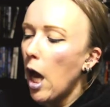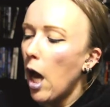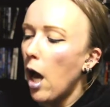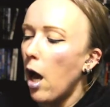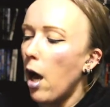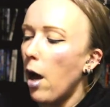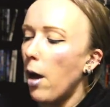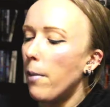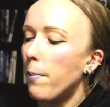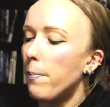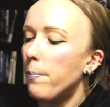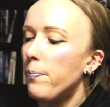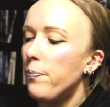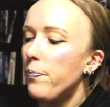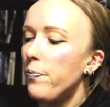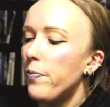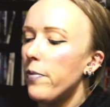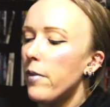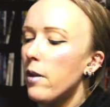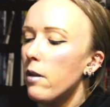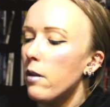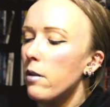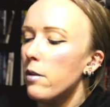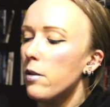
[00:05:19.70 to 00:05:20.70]
Um,
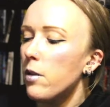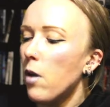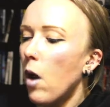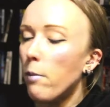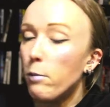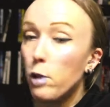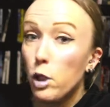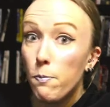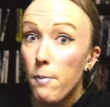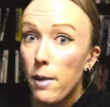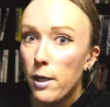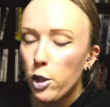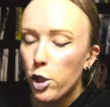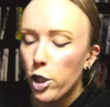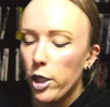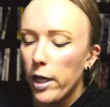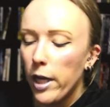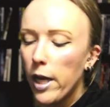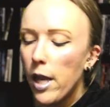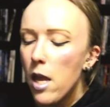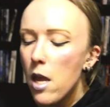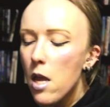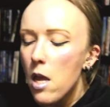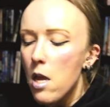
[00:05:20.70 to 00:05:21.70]
so I'm just
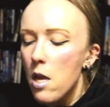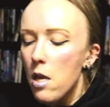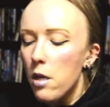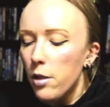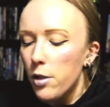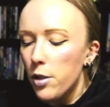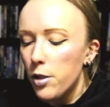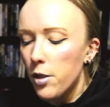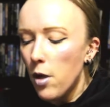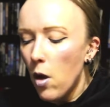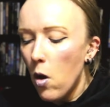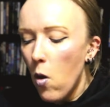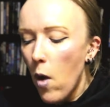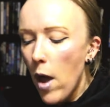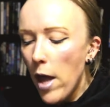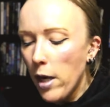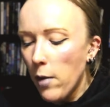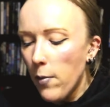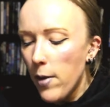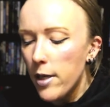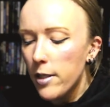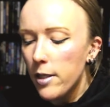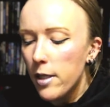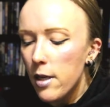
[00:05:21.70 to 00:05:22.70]
mentioning it. So
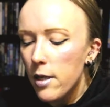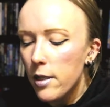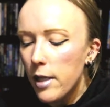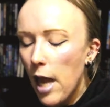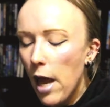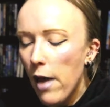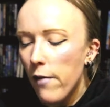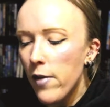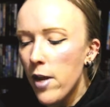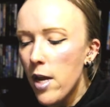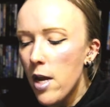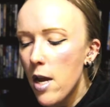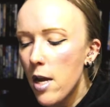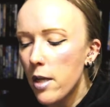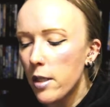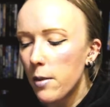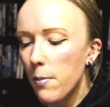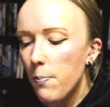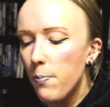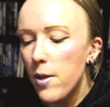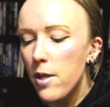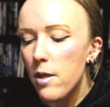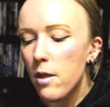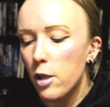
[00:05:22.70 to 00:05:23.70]
anyways, it is heavy.
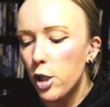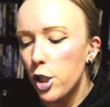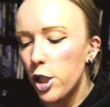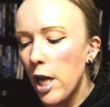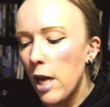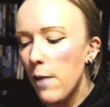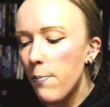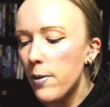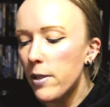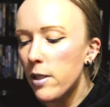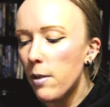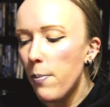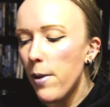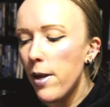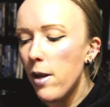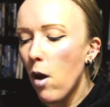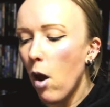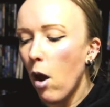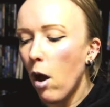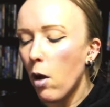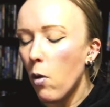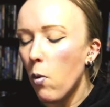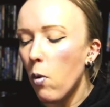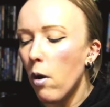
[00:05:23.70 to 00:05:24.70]
It's a bit, the shape is a
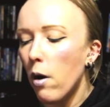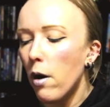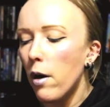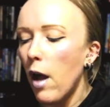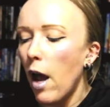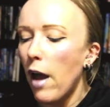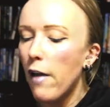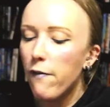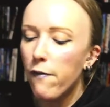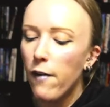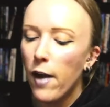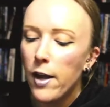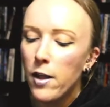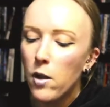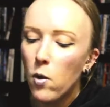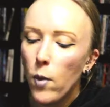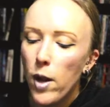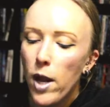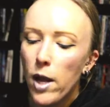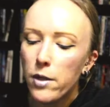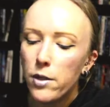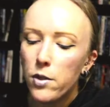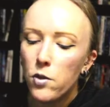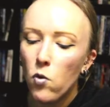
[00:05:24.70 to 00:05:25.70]
bit awkward. I find the
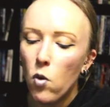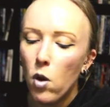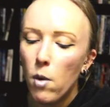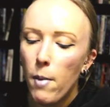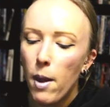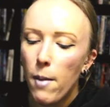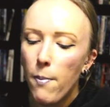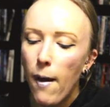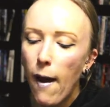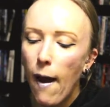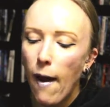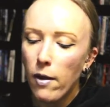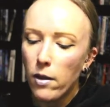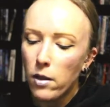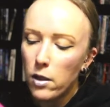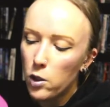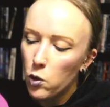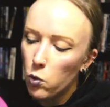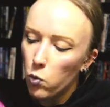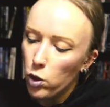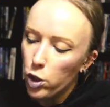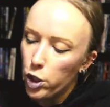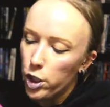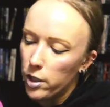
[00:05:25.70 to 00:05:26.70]
way I store my
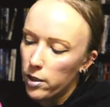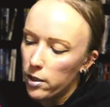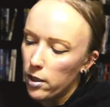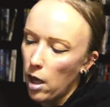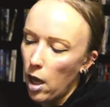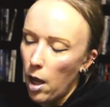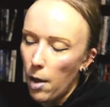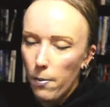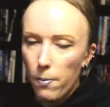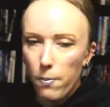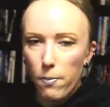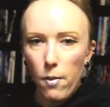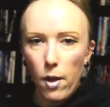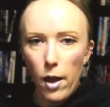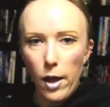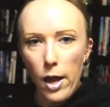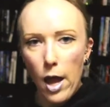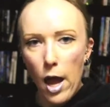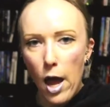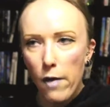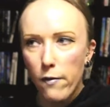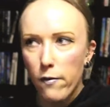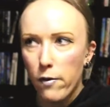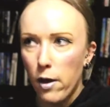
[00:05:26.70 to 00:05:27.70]
palettes, which is up,
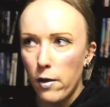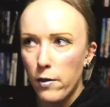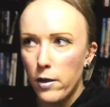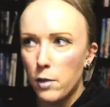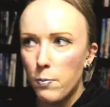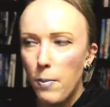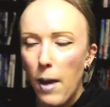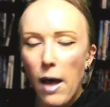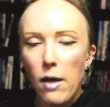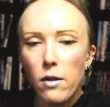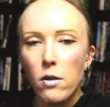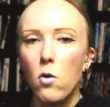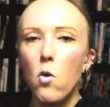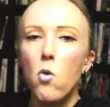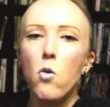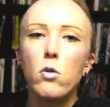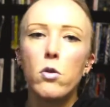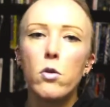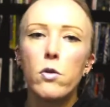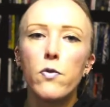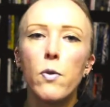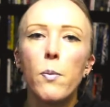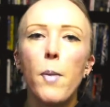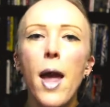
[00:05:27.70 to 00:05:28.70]
I have uh, these palette
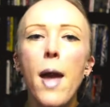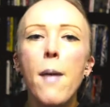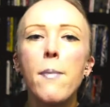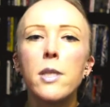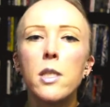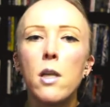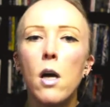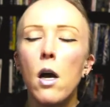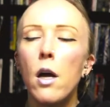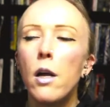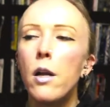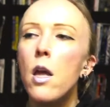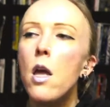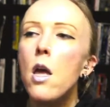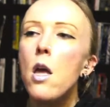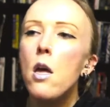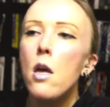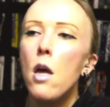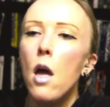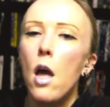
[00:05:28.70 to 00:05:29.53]
holders from Amazon